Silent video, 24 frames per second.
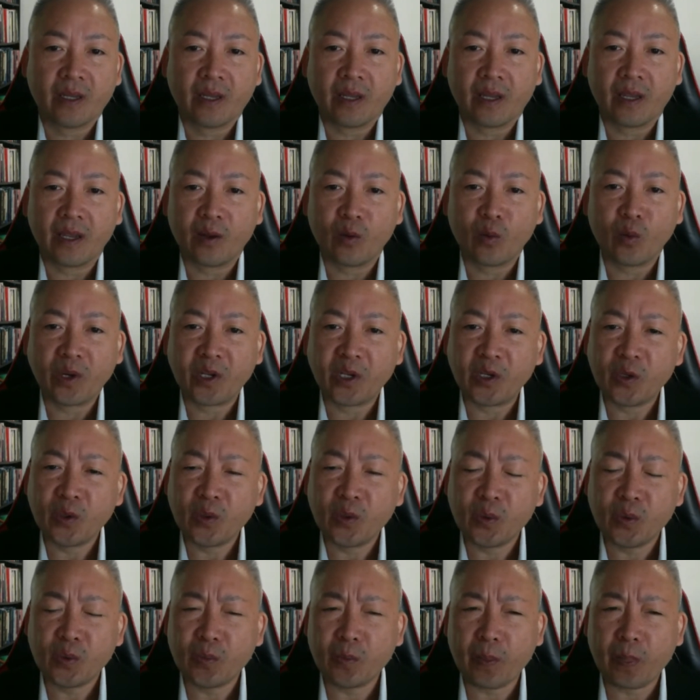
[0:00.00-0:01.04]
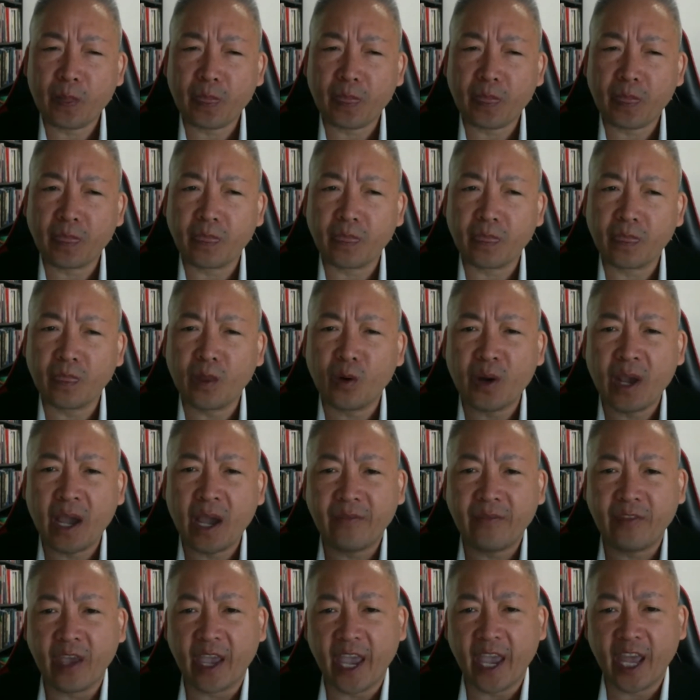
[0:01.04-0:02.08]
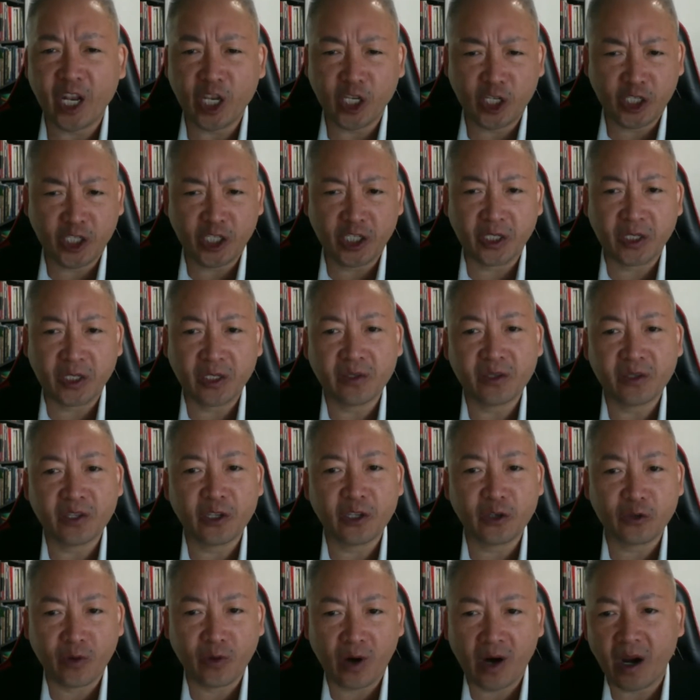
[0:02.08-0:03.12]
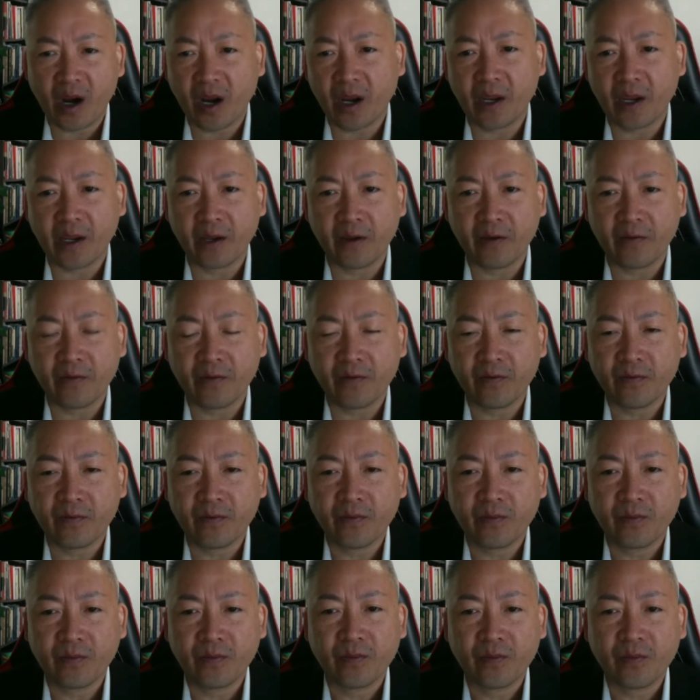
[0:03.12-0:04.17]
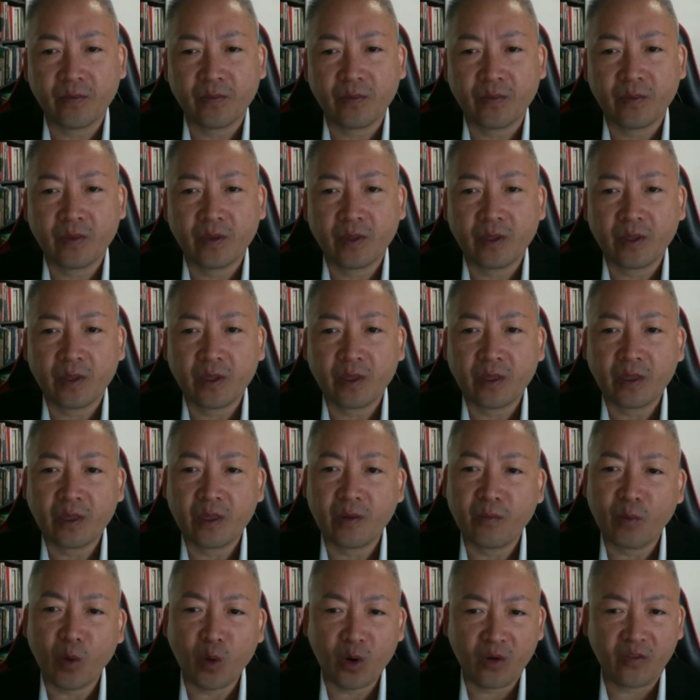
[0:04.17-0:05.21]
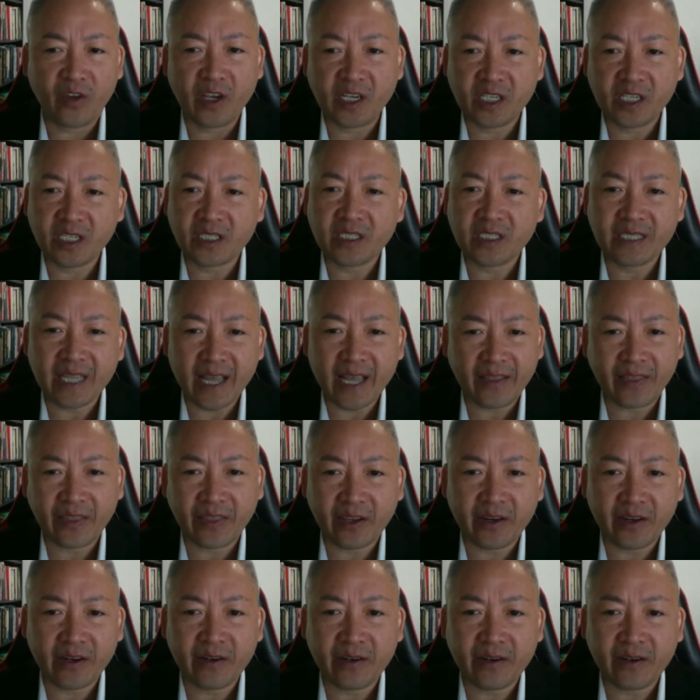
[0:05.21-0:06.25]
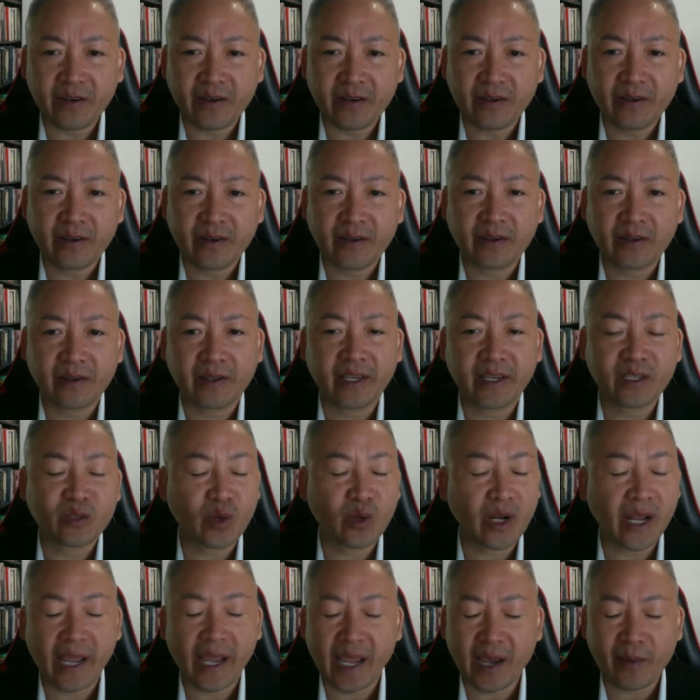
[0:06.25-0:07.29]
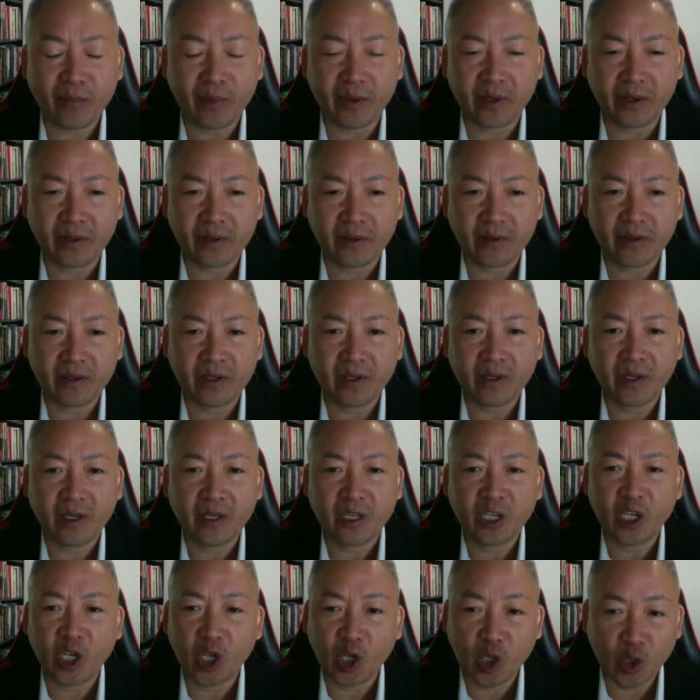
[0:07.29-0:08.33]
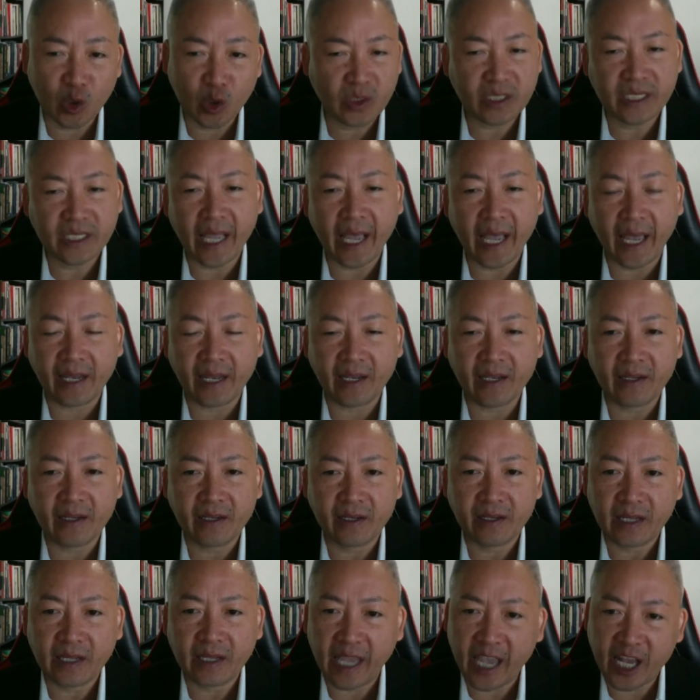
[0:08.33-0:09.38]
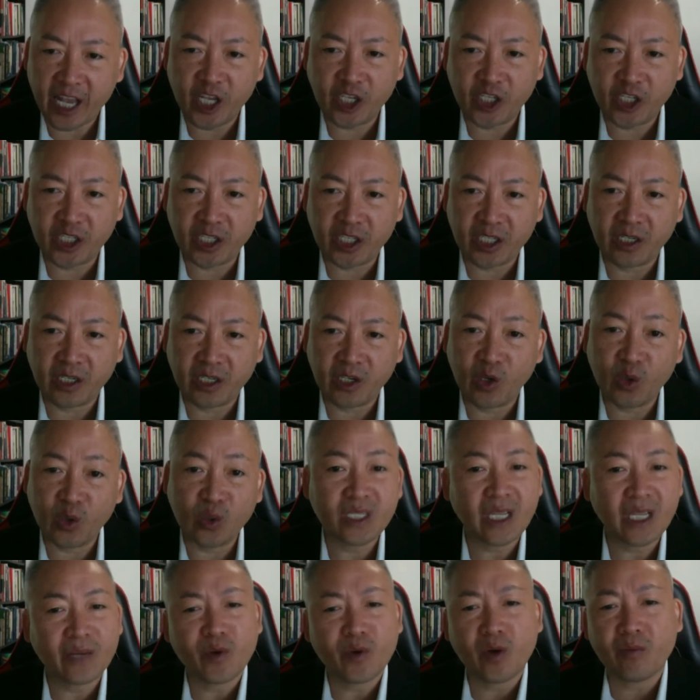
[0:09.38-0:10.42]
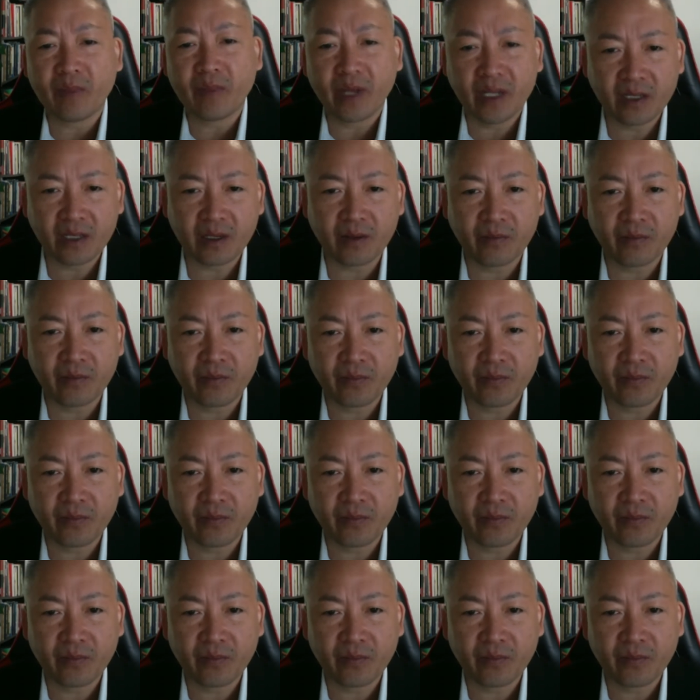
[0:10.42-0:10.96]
And when you don't have the energy, the drive, the motivation's not there, and guess what happened? You lose that energy, you lose that momentum.